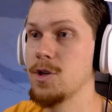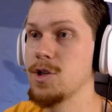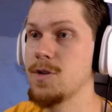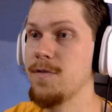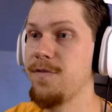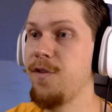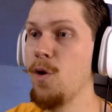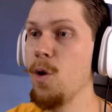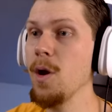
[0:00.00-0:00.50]

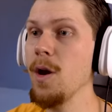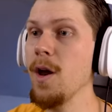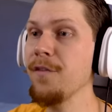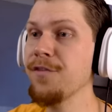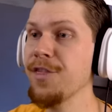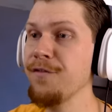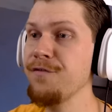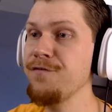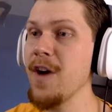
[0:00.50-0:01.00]
Just fall
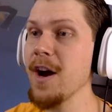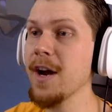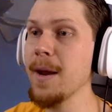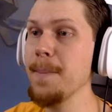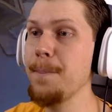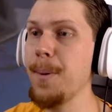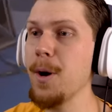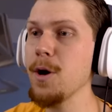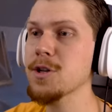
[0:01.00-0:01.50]
off the
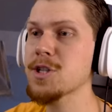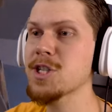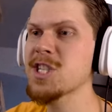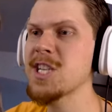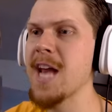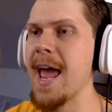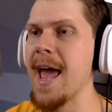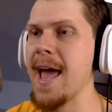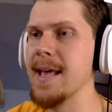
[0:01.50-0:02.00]
fucking box,
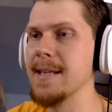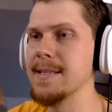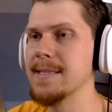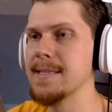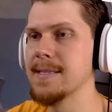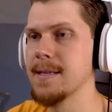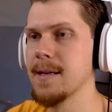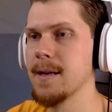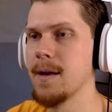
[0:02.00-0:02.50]

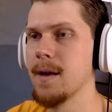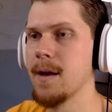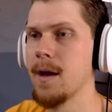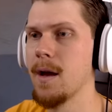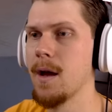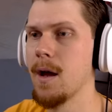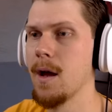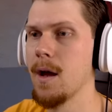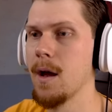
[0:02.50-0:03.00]
chairs.
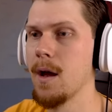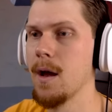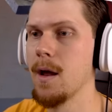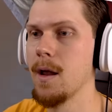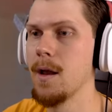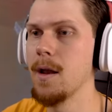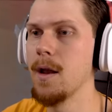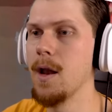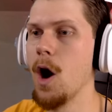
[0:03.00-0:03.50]

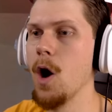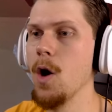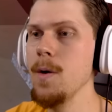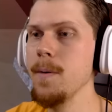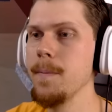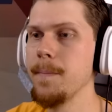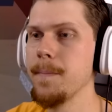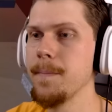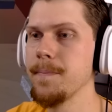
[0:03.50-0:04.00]

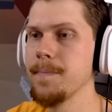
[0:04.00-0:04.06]
No.